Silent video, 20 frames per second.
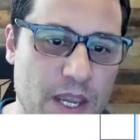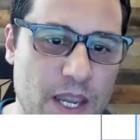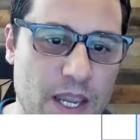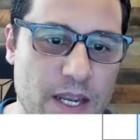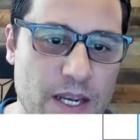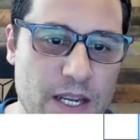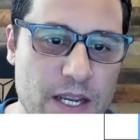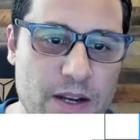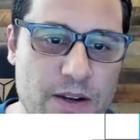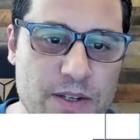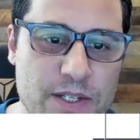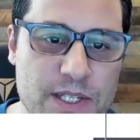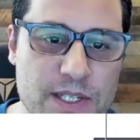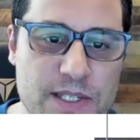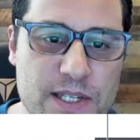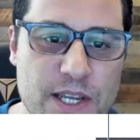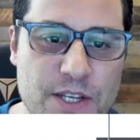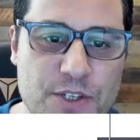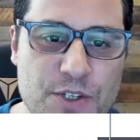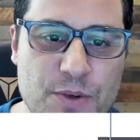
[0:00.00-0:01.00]
And here's
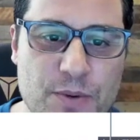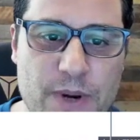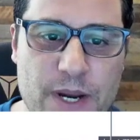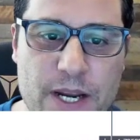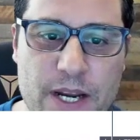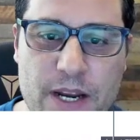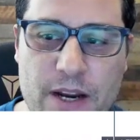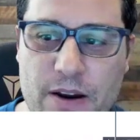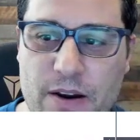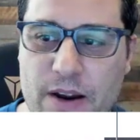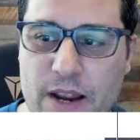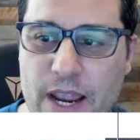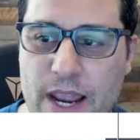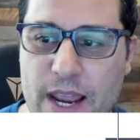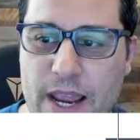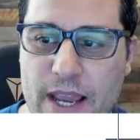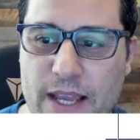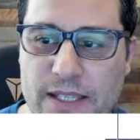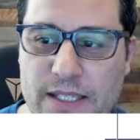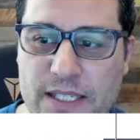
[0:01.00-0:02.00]
his entry right here
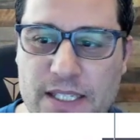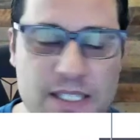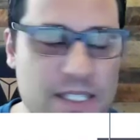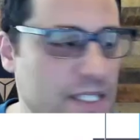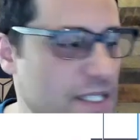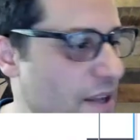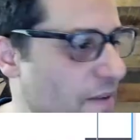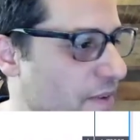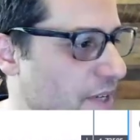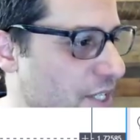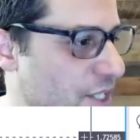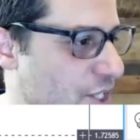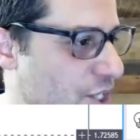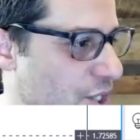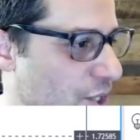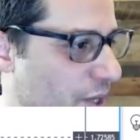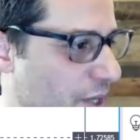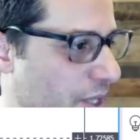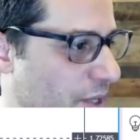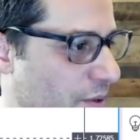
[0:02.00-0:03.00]
at
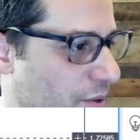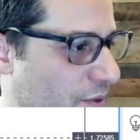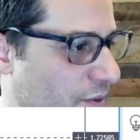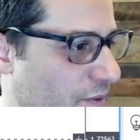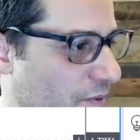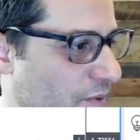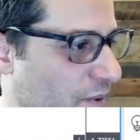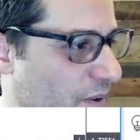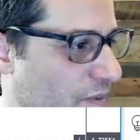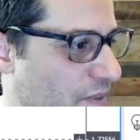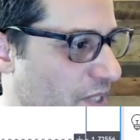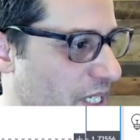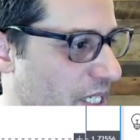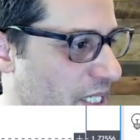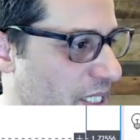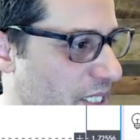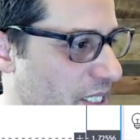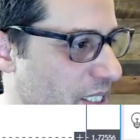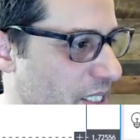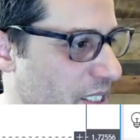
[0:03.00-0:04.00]
72, I think it was
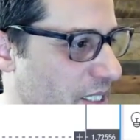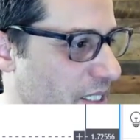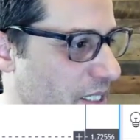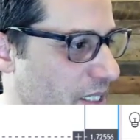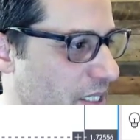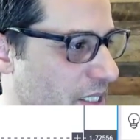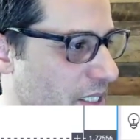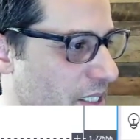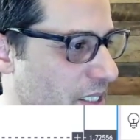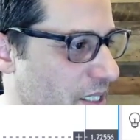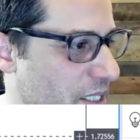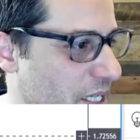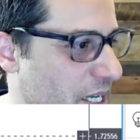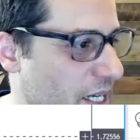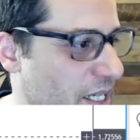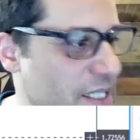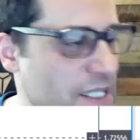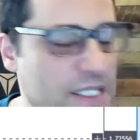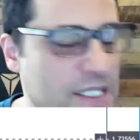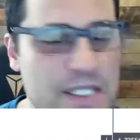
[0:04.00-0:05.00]

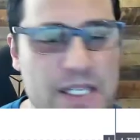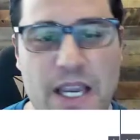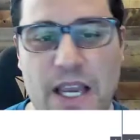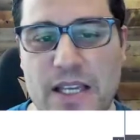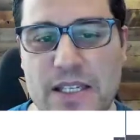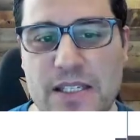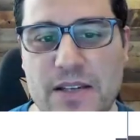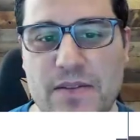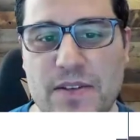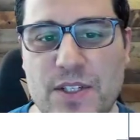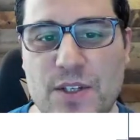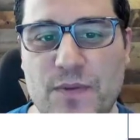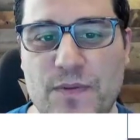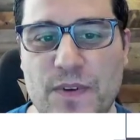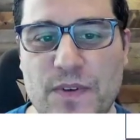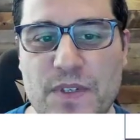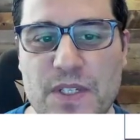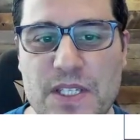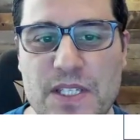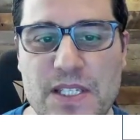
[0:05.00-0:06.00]
56. Yeah,
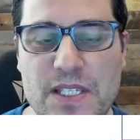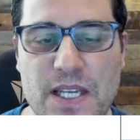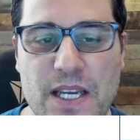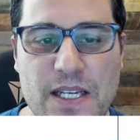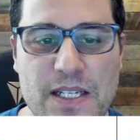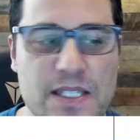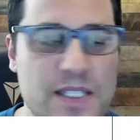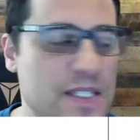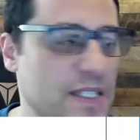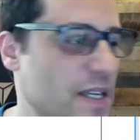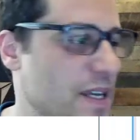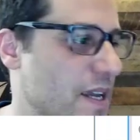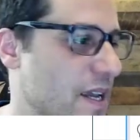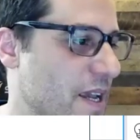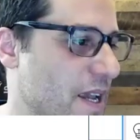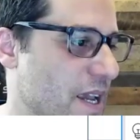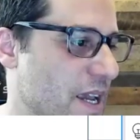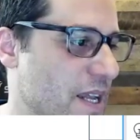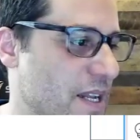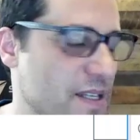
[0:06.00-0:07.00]
72.56.
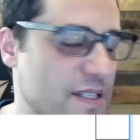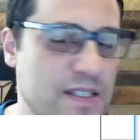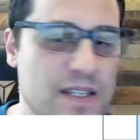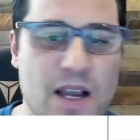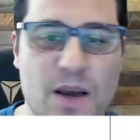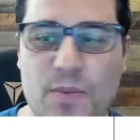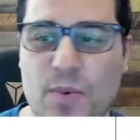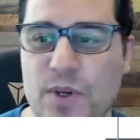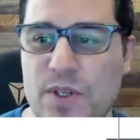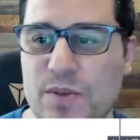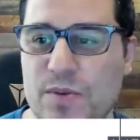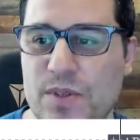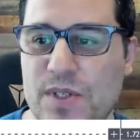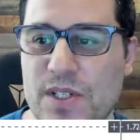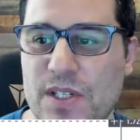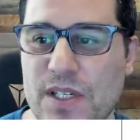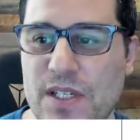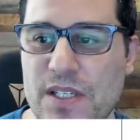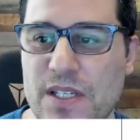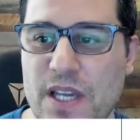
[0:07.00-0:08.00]
And his stop loss was
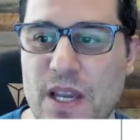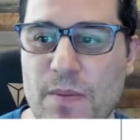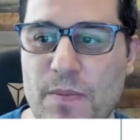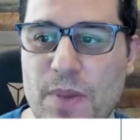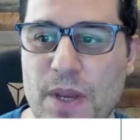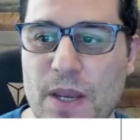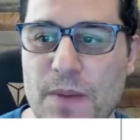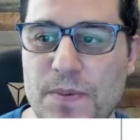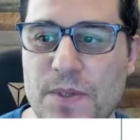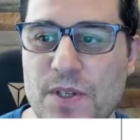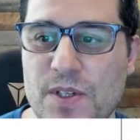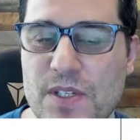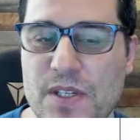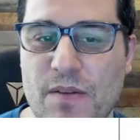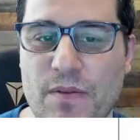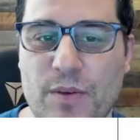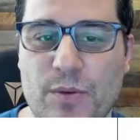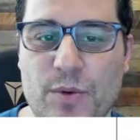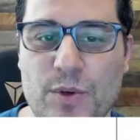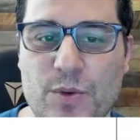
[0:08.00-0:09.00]
68 pips, so
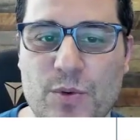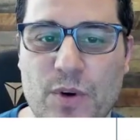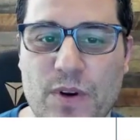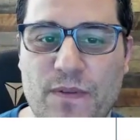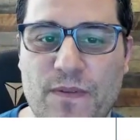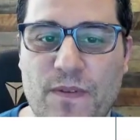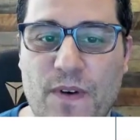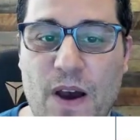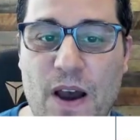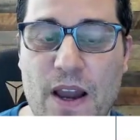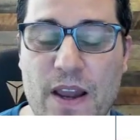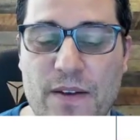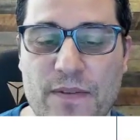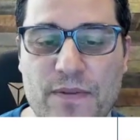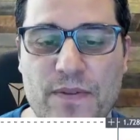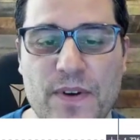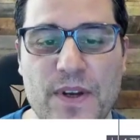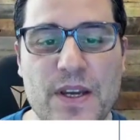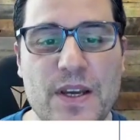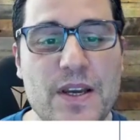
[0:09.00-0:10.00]

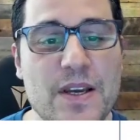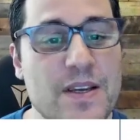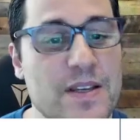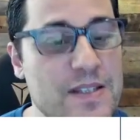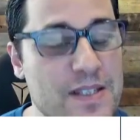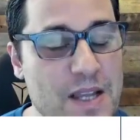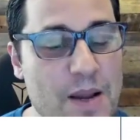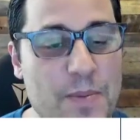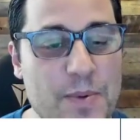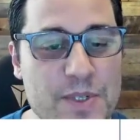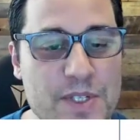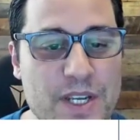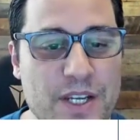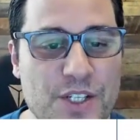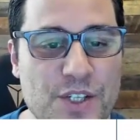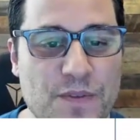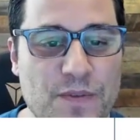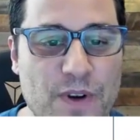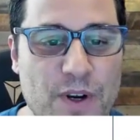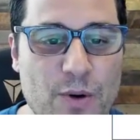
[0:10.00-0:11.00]
73.25. Stop loss is
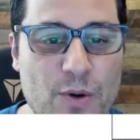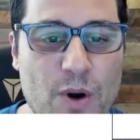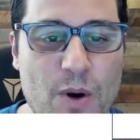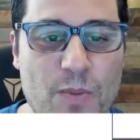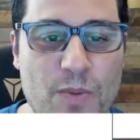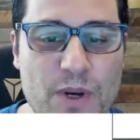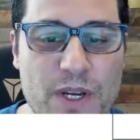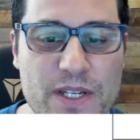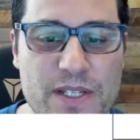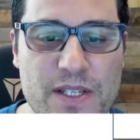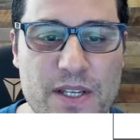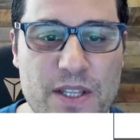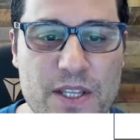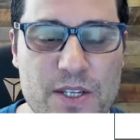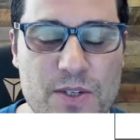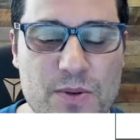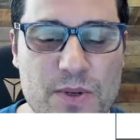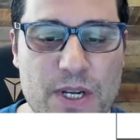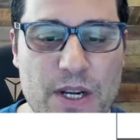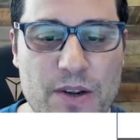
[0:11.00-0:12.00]
actually very well placed on
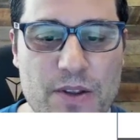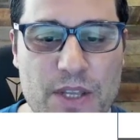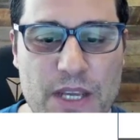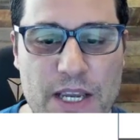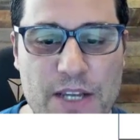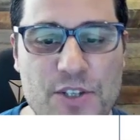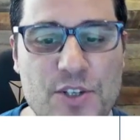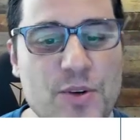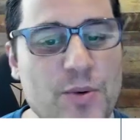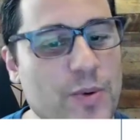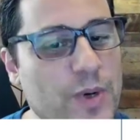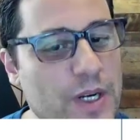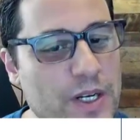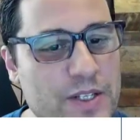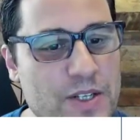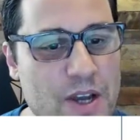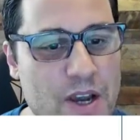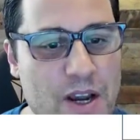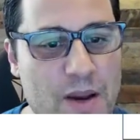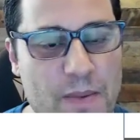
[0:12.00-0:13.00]
this one here. The entry we're
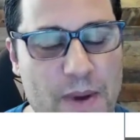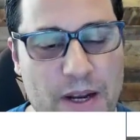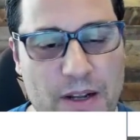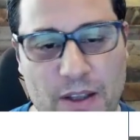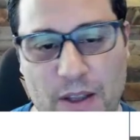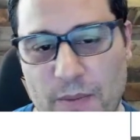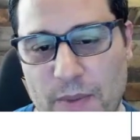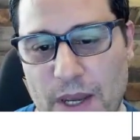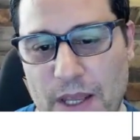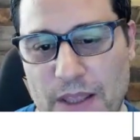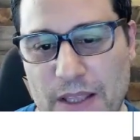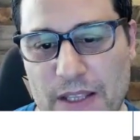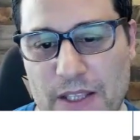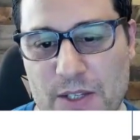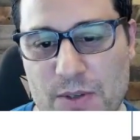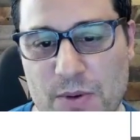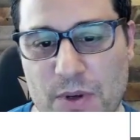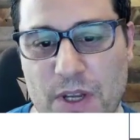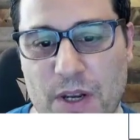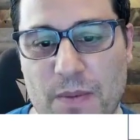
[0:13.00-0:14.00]
going to talk about a little bit. I think
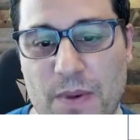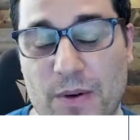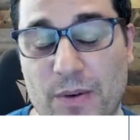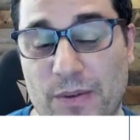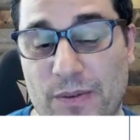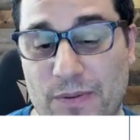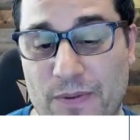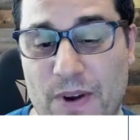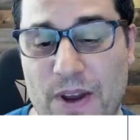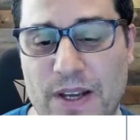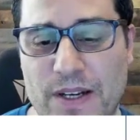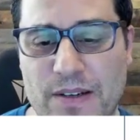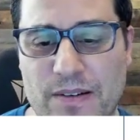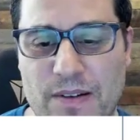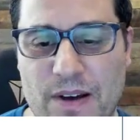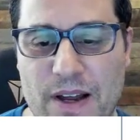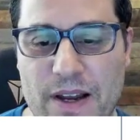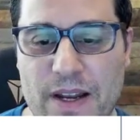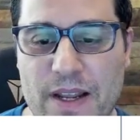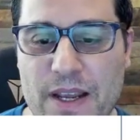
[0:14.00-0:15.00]
this one could have been refined a
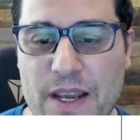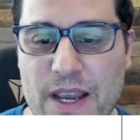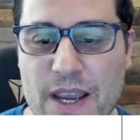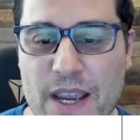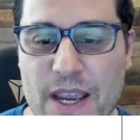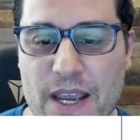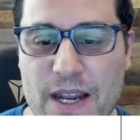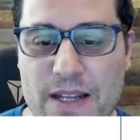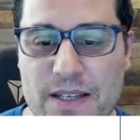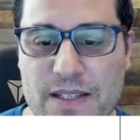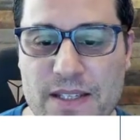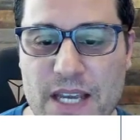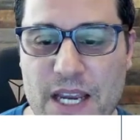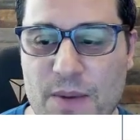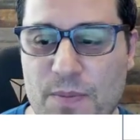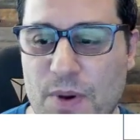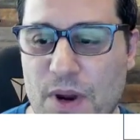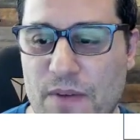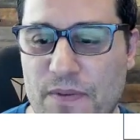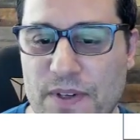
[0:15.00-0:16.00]
lot. And his
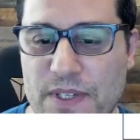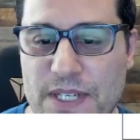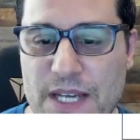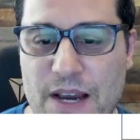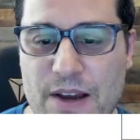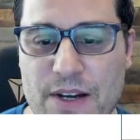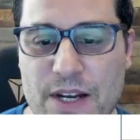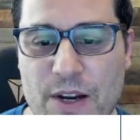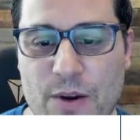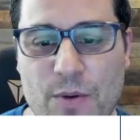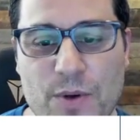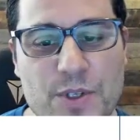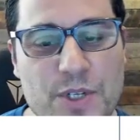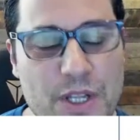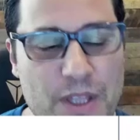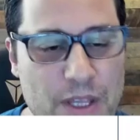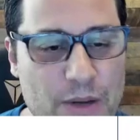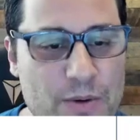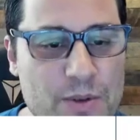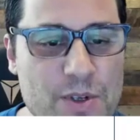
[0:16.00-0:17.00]
take profit down here, which
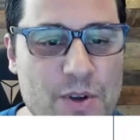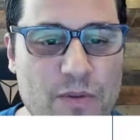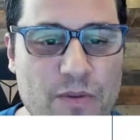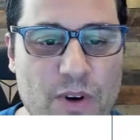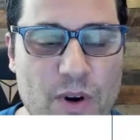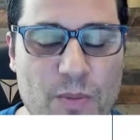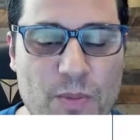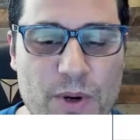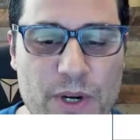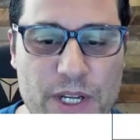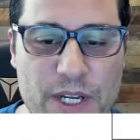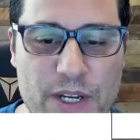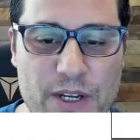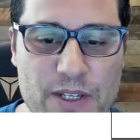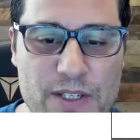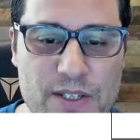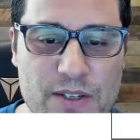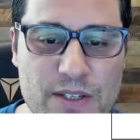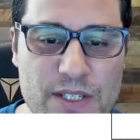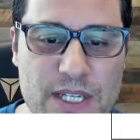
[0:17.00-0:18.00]
I think was overall pretty
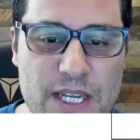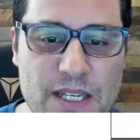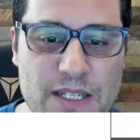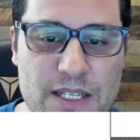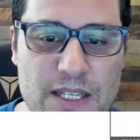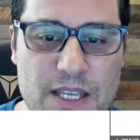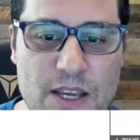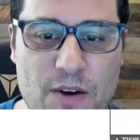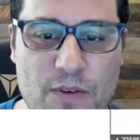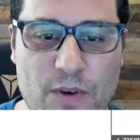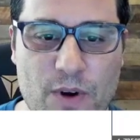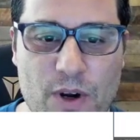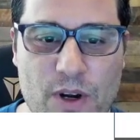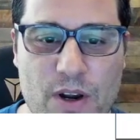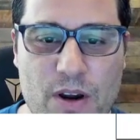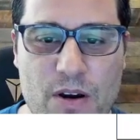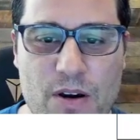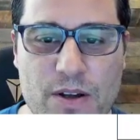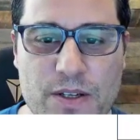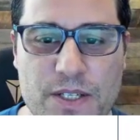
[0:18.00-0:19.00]
good. So let's get into the overall
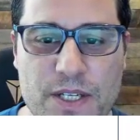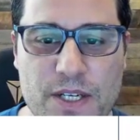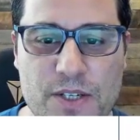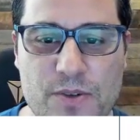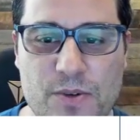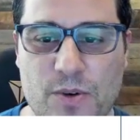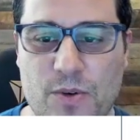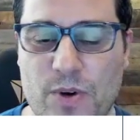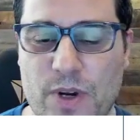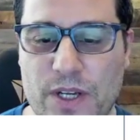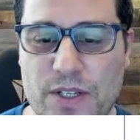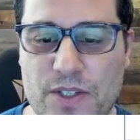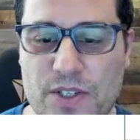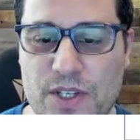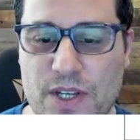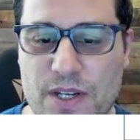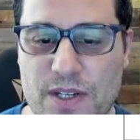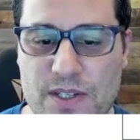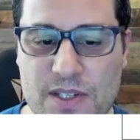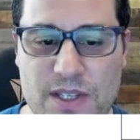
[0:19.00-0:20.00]
context real quick,
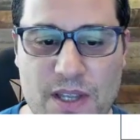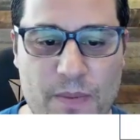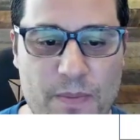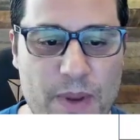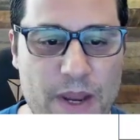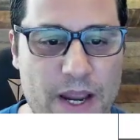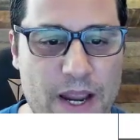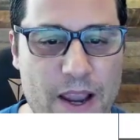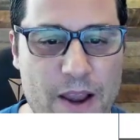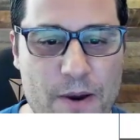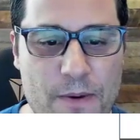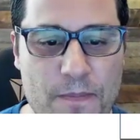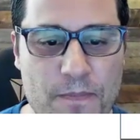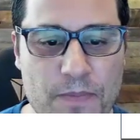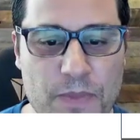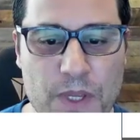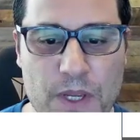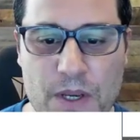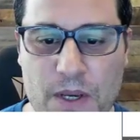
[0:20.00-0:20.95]
just kind of step back out.